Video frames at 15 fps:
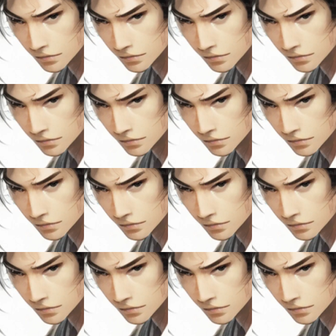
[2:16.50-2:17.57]

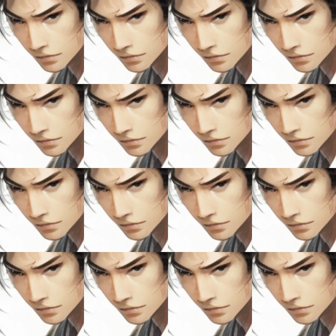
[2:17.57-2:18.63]

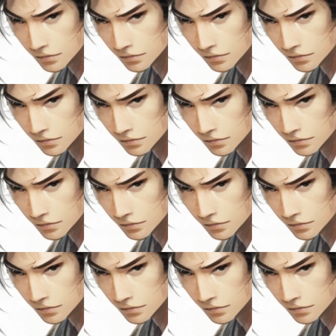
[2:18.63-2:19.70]

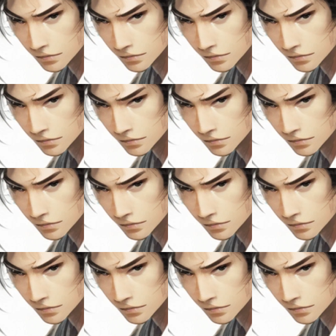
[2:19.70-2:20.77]

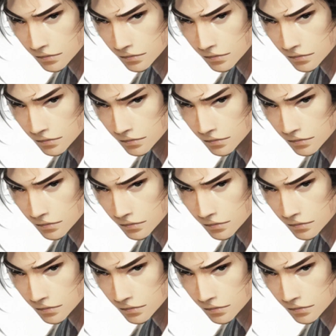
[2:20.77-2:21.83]

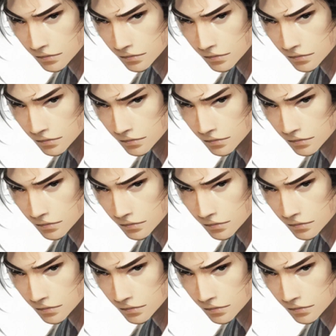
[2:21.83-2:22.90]

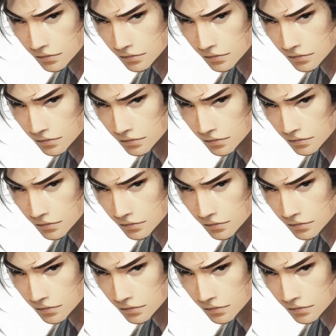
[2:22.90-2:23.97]

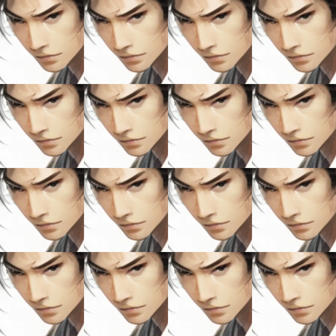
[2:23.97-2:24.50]
This is a still picture; no speech is visible.